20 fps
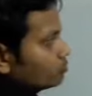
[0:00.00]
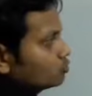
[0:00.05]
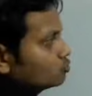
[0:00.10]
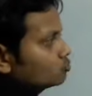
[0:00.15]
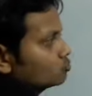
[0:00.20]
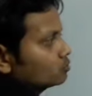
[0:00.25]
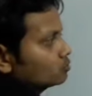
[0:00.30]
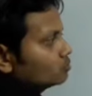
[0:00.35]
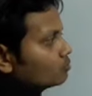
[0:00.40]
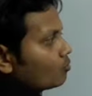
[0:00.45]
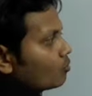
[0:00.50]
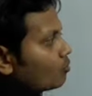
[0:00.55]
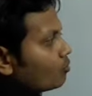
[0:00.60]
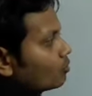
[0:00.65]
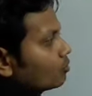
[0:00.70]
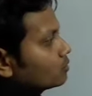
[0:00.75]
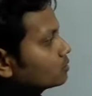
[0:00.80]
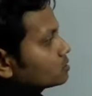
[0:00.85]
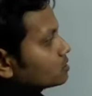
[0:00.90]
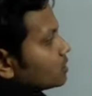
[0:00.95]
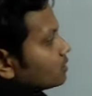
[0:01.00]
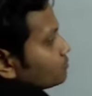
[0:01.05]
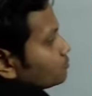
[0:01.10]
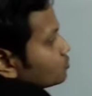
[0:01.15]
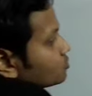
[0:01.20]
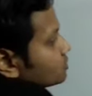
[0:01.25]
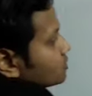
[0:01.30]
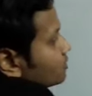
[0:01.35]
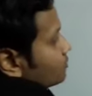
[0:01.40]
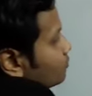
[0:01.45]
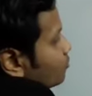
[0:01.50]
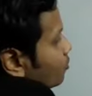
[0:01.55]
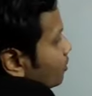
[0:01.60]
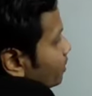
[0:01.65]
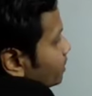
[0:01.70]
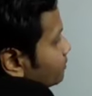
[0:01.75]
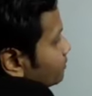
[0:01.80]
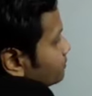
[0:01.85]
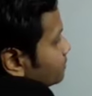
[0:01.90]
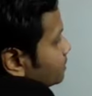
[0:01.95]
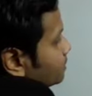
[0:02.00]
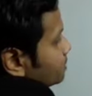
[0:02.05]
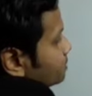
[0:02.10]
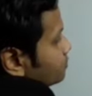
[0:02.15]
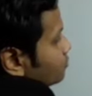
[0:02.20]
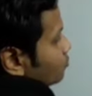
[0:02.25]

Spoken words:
to suppose the point P is